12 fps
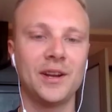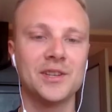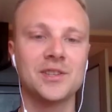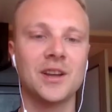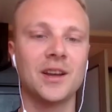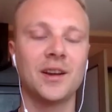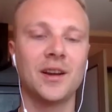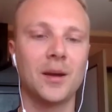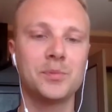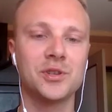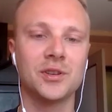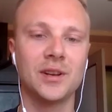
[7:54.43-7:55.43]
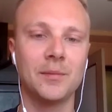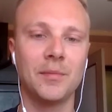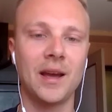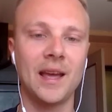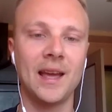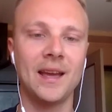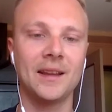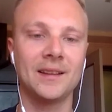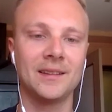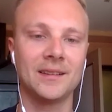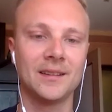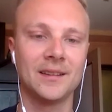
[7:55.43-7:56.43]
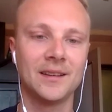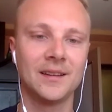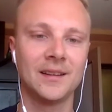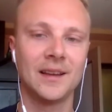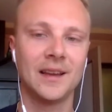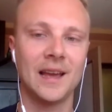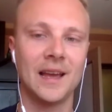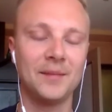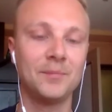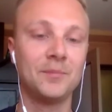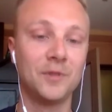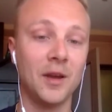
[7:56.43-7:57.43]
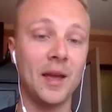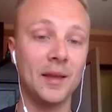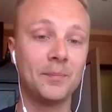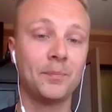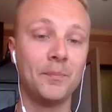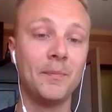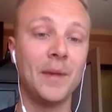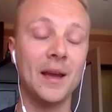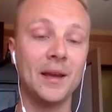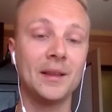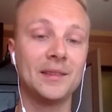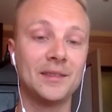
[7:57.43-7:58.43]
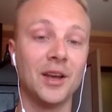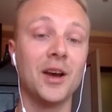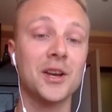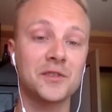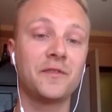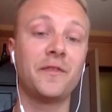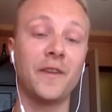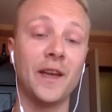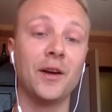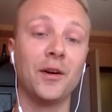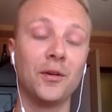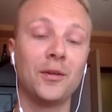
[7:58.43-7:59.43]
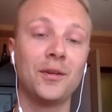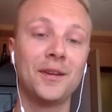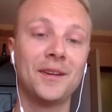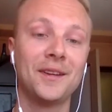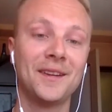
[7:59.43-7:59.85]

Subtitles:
is not an option in my head. It does fail.